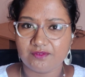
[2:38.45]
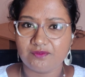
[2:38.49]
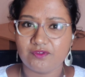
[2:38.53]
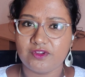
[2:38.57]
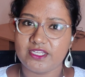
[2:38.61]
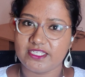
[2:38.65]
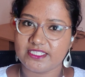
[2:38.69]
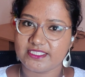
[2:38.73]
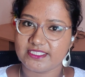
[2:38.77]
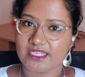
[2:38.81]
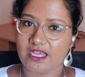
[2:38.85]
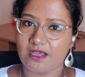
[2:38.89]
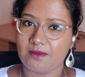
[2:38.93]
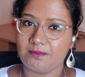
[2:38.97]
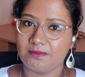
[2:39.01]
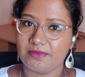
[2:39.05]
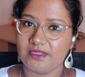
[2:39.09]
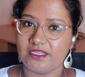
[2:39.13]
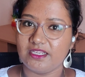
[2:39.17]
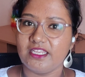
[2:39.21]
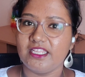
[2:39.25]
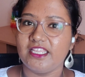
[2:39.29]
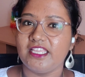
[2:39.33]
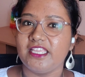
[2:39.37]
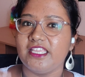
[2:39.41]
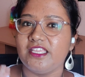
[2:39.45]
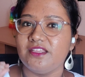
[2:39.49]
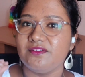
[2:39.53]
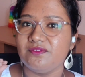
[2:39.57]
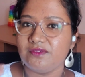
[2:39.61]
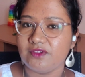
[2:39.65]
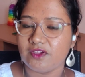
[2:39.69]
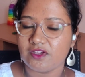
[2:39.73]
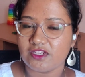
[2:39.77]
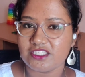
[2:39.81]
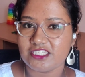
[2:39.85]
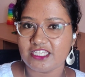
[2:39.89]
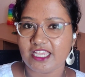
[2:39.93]
For example, if
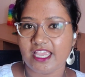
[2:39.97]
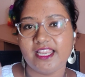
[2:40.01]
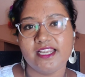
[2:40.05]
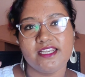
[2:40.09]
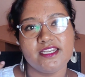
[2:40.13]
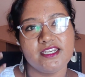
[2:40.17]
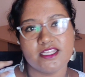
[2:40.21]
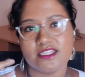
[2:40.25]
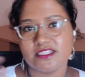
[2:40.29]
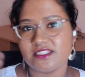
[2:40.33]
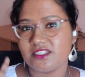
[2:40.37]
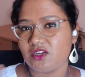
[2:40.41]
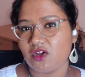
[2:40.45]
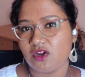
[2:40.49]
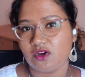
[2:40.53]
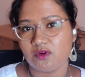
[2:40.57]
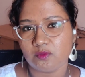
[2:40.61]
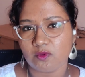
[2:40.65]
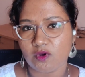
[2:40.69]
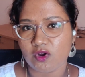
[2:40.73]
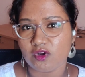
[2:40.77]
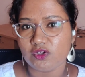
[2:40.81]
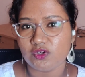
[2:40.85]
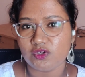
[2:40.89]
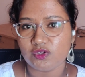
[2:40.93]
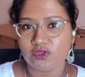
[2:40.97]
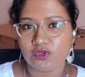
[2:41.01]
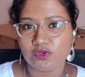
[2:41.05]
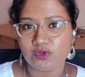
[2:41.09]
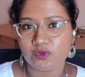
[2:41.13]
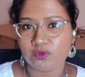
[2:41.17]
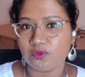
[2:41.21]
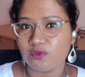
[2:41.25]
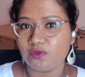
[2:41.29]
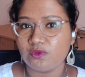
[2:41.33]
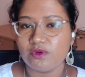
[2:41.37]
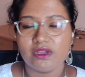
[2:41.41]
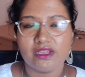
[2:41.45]
your child does not want to
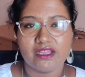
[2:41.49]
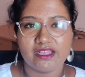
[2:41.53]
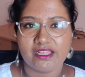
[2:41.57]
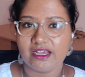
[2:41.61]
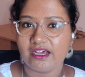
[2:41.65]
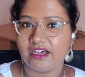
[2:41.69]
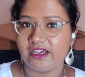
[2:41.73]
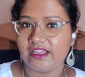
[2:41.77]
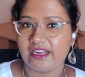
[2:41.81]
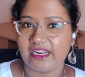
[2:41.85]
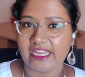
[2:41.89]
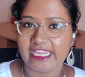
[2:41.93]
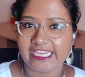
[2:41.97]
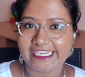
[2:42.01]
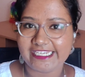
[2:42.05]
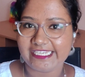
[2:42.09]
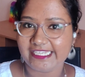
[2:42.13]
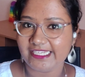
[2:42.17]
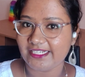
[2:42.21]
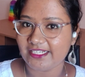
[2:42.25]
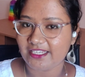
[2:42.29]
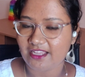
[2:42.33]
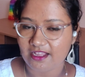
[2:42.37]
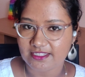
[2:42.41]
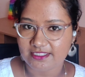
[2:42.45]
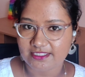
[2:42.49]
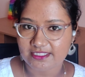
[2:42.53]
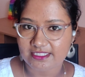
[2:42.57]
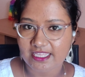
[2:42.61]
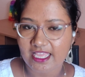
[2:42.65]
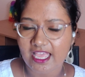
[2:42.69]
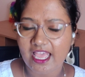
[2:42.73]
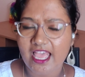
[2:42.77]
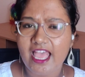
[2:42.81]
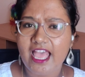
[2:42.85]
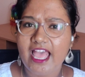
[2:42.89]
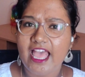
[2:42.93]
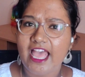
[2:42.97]
do a writing task
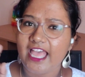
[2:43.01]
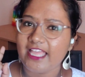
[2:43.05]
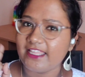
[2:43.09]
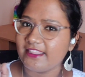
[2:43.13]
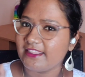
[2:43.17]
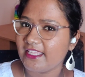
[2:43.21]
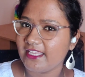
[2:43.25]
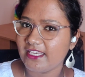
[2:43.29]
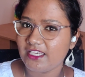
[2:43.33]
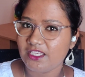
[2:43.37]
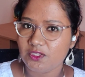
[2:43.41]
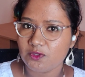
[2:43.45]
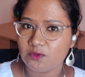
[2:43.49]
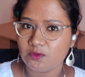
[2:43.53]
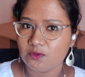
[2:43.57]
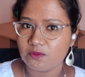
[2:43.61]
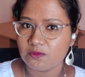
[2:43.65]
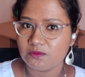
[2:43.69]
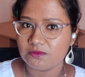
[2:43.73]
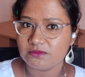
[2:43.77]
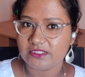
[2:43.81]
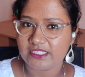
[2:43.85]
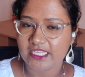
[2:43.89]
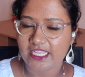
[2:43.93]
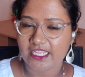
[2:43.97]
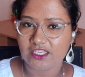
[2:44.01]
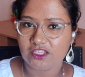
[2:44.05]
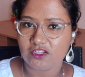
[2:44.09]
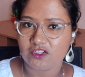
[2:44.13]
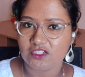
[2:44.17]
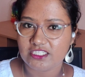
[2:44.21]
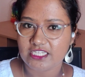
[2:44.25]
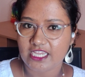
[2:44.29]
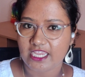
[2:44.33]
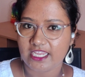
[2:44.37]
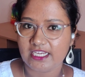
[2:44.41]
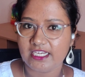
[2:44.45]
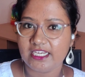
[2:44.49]
and then you tell your
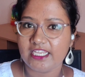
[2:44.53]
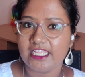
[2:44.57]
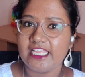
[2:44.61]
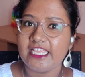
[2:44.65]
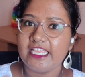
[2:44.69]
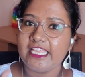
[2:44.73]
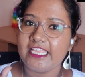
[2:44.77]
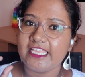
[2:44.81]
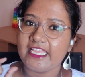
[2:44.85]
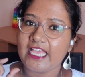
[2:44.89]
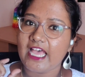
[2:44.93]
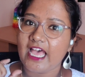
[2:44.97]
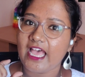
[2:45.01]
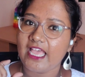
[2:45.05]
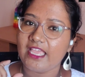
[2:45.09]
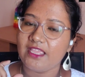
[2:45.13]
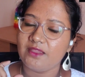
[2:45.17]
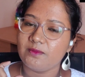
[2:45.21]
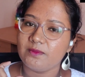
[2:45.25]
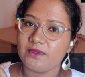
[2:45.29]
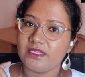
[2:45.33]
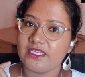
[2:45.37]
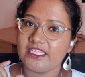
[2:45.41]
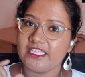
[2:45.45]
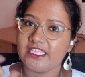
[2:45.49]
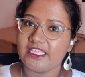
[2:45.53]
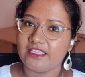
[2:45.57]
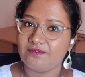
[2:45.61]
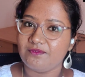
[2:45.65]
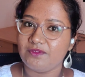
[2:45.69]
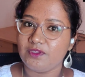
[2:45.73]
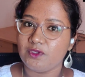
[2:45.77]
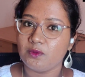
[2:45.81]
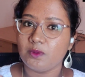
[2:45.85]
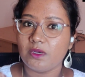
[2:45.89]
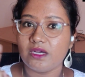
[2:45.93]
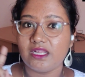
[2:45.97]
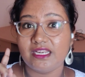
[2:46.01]
child, I will give
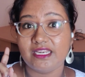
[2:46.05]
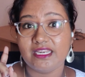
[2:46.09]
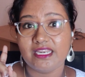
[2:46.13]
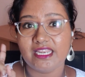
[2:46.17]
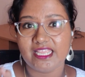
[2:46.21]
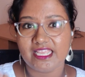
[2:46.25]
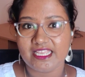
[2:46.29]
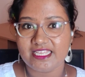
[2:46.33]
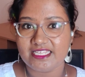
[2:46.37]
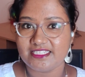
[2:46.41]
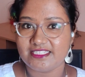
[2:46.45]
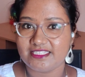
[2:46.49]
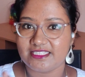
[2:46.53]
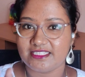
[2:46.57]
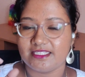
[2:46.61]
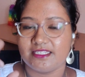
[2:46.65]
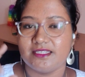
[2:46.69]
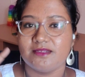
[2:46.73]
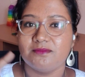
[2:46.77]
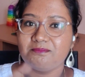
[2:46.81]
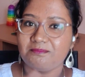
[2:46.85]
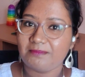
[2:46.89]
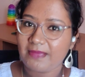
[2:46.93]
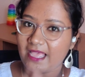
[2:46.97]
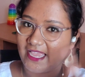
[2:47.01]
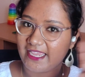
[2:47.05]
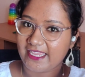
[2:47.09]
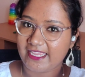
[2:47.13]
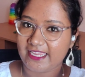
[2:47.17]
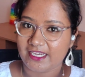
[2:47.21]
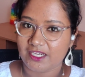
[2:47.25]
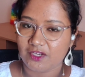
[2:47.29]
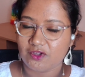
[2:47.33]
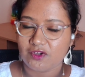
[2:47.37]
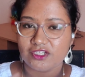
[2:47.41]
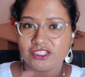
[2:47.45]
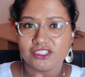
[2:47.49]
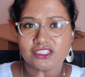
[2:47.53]
you a Lay's
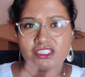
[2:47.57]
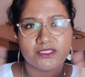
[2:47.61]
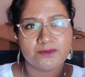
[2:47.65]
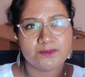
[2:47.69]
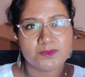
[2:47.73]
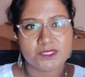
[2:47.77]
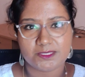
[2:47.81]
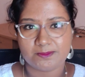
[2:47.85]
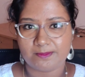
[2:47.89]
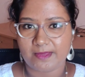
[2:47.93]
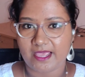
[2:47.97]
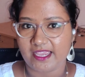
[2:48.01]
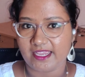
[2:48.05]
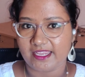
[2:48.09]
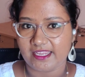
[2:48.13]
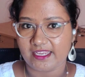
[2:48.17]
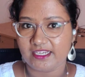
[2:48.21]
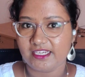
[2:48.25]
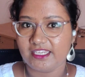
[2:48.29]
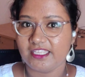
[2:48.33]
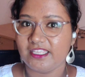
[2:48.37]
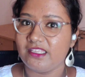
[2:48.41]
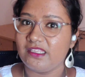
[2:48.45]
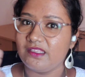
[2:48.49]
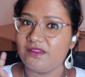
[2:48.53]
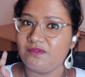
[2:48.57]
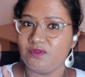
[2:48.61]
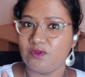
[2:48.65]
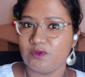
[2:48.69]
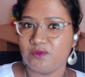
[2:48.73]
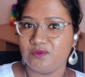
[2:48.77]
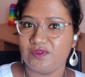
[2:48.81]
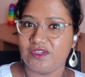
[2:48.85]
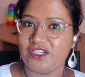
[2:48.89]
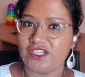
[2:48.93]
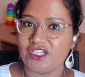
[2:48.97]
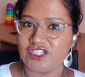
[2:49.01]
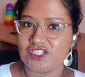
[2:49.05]
packet or a chips packet if you
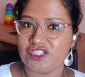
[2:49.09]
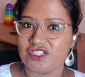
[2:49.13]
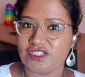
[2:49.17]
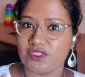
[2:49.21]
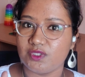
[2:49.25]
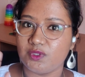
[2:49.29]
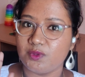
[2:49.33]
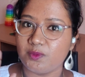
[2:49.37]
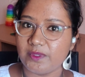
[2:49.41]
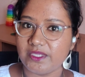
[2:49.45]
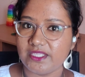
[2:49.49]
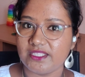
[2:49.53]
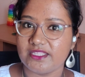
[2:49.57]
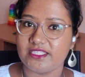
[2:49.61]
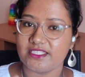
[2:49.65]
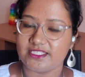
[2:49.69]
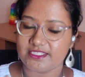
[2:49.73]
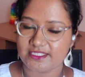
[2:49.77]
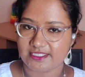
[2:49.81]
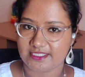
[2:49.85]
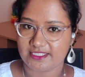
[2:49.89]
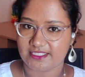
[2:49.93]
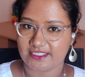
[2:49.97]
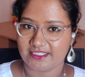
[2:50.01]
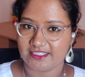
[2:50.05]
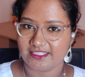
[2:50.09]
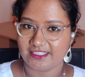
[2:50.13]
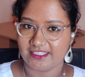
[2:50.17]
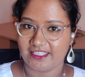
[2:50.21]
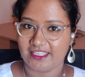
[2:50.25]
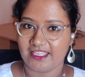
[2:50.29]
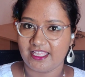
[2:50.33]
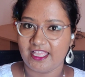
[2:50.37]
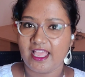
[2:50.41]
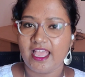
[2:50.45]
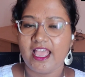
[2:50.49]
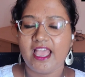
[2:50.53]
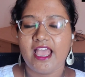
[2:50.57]
finish doing this.
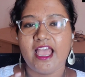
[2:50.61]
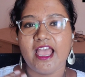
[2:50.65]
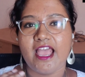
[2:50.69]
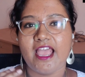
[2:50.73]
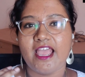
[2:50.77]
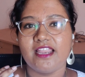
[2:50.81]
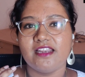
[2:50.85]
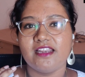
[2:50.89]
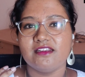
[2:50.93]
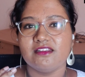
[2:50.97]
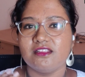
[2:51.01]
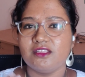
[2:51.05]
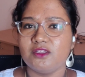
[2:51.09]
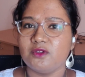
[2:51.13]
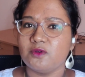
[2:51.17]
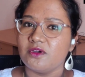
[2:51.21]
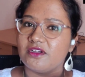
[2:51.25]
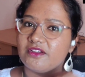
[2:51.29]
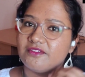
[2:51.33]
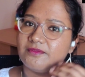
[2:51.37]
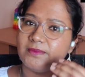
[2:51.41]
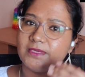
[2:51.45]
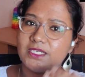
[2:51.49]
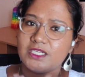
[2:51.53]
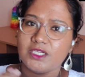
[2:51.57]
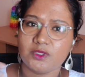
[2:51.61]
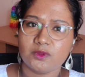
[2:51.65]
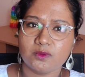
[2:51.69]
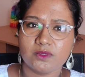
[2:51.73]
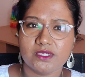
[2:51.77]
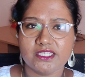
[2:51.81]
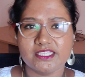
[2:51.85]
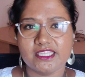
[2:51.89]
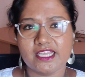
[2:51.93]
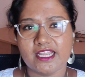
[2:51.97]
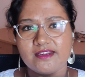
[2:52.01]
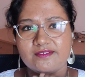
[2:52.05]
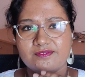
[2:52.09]
And you have been
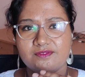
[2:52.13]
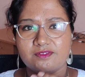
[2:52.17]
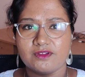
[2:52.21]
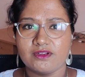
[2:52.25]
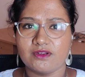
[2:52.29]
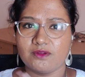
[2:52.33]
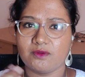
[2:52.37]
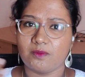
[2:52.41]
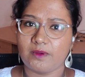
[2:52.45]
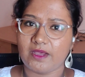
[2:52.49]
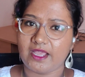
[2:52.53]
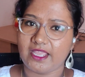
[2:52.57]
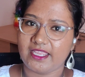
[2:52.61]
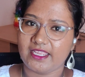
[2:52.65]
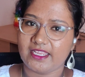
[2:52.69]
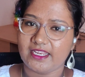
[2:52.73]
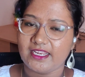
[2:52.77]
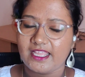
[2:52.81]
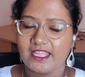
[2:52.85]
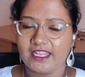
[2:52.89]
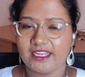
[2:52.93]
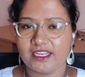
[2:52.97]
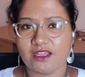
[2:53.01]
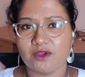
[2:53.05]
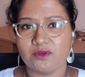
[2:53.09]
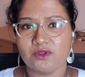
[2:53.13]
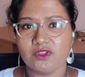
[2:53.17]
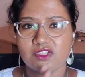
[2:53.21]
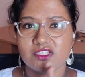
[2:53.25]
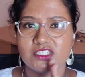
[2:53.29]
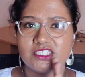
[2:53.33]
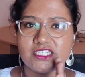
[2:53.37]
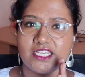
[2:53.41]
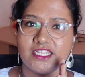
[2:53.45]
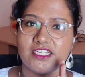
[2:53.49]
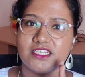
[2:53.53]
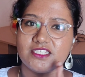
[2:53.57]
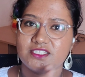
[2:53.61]
doing that for a while and now your
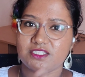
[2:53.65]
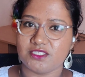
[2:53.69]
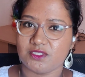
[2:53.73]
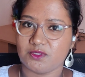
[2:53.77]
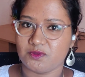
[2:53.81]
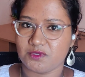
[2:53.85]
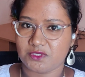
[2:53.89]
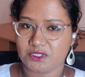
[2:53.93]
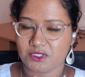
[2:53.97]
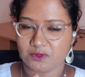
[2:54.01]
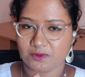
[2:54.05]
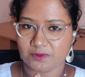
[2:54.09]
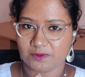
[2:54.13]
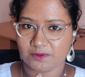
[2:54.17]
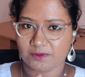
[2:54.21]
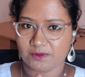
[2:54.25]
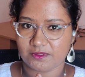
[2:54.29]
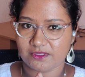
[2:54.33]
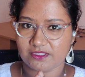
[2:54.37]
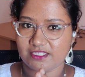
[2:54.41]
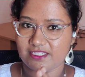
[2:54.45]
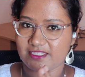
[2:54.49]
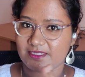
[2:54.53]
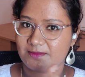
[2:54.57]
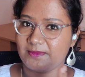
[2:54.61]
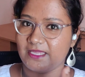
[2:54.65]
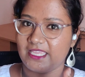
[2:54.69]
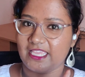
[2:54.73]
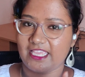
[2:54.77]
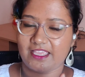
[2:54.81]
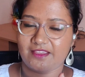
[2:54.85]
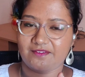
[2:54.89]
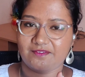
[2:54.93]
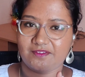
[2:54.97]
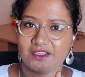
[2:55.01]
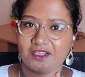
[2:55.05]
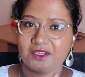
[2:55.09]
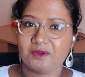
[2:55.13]
child is used to this
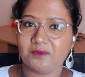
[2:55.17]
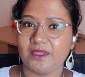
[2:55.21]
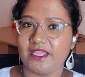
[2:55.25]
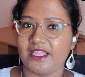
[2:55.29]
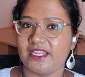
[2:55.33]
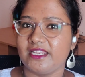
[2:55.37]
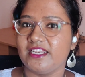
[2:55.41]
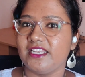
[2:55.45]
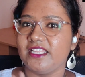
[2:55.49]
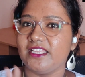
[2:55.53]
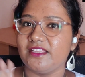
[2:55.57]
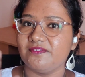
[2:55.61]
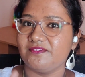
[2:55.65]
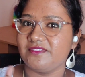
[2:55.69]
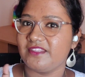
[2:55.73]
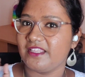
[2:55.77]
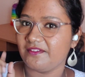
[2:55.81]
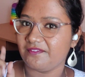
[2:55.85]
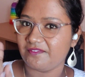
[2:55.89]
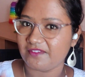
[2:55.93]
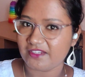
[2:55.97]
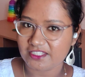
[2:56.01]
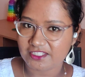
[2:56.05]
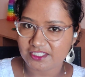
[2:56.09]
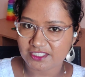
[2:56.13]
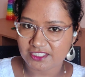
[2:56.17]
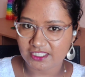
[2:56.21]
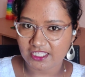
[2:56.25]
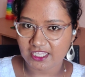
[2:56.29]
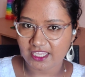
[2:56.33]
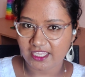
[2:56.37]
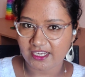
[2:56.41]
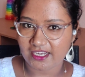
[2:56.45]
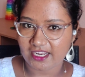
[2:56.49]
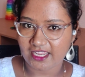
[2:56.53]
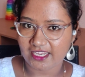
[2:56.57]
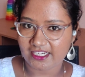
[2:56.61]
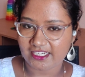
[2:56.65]
behavior wherein if they finish
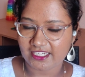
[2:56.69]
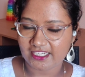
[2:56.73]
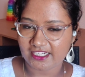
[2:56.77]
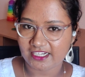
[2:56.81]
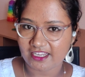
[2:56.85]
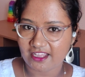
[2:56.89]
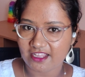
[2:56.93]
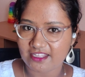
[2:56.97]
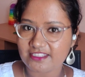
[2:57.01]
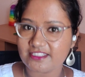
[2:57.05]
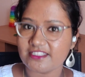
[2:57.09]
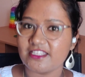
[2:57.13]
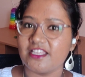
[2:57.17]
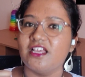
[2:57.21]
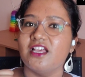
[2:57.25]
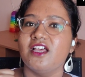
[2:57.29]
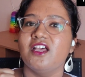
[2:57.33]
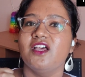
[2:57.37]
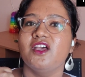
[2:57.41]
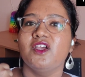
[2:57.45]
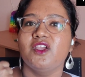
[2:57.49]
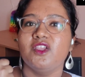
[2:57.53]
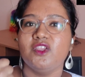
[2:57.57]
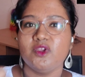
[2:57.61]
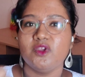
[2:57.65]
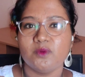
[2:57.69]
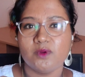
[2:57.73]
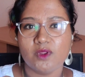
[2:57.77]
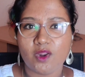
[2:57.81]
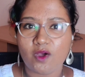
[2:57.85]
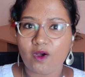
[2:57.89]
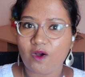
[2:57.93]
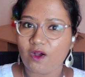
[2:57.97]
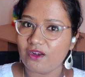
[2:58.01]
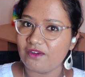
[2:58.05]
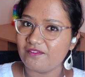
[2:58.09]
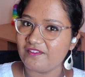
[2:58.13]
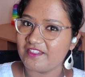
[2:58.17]
their writing task, you will
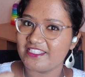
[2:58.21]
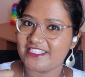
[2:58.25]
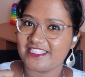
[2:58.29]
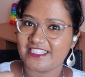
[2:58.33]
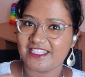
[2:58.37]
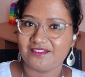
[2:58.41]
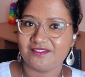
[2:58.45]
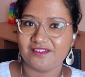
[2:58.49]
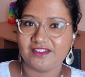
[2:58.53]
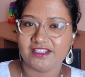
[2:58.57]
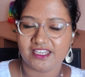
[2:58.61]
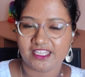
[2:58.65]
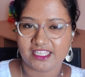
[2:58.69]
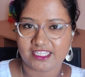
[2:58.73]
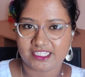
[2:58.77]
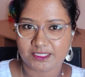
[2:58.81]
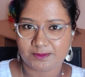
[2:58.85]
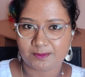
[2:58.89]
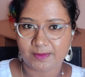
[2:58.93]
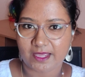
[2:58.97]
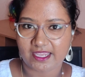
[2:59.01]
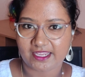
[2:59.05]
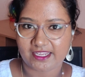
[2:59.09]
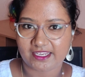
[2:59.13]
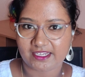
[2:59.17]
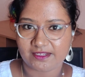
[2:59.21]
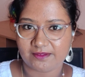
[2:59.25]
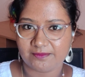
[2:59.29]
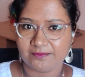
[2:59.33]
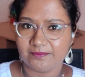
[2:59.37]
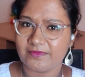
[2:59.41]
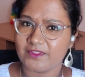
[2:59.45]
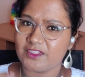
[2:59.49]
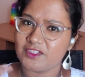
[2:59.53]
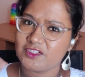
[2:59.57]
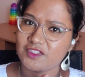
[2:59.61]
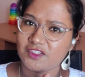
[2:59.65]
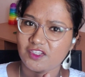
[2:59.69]
always give a Lay's packet.
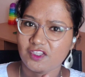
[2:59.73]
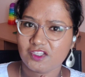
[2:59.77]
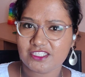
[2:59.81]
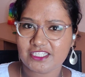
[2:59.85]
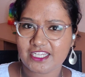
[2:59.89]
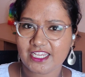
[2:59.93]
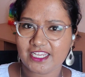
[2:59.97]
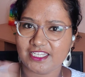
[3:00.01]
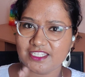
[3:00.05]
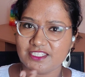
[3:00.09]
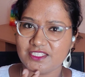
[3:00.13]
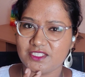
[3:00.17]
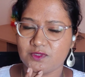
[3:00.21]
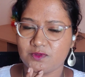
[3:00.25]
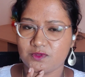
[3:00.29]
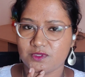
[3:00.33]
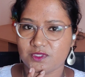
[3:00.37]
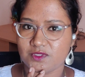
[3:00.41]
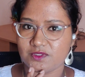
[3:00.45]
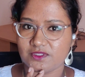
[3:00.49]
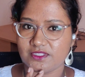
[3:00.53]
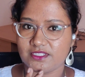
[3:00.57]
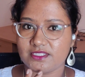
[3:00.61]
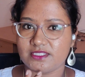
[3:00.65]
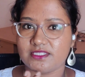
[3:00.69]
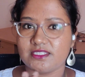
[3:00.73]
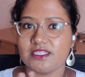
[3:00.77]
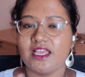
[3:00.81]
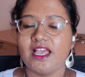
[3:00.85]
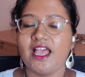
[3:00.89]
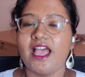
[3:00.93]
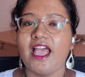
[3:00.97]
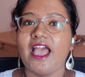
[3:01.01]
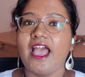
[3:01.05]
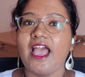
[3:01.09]
So your child is used to this.